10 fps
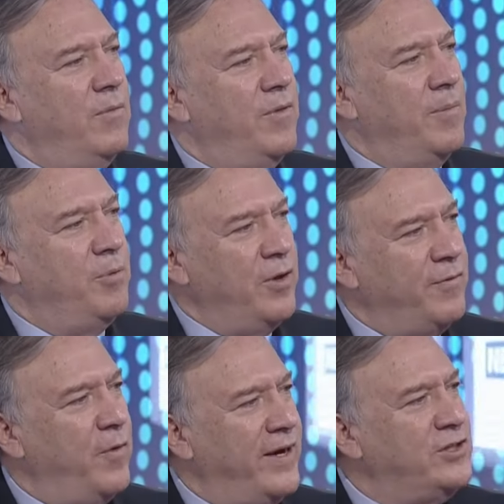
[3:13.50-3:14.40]
the
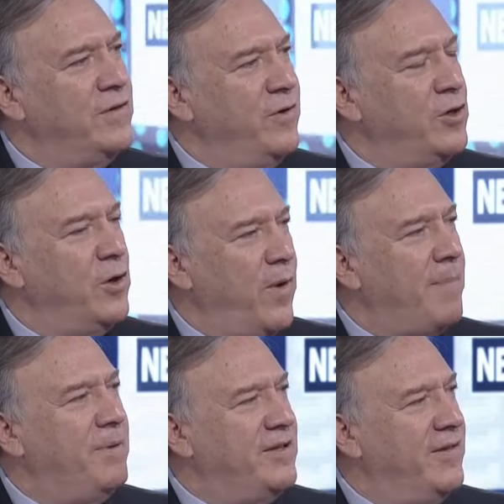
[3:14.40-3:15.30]
proliferation of nuclear
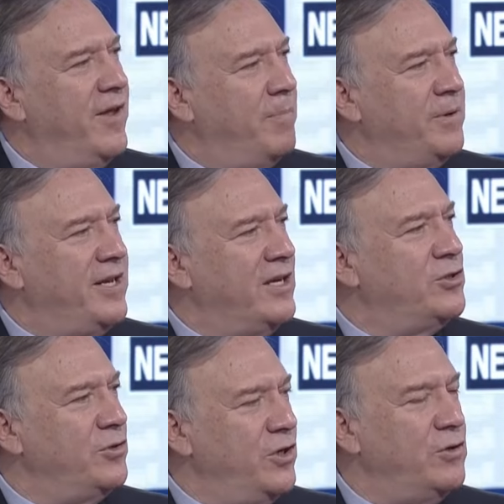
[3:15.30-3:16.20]
weapons and their
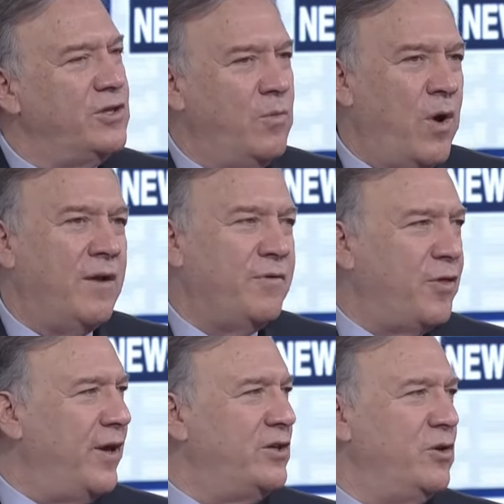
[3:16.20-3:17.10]
potential use. And one of the
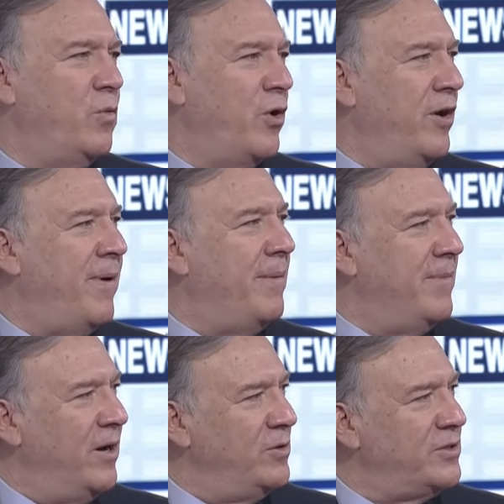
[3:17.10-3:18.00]
things you worry about
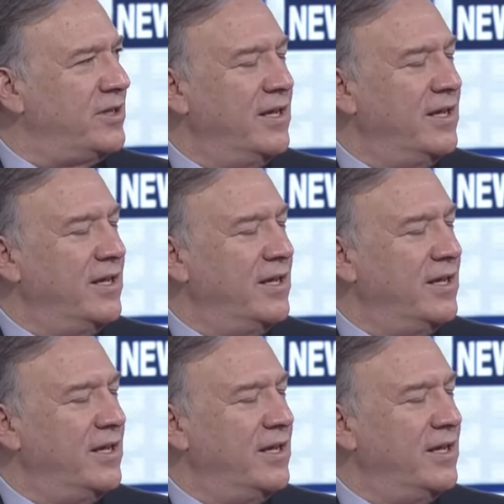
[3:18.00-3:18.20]
most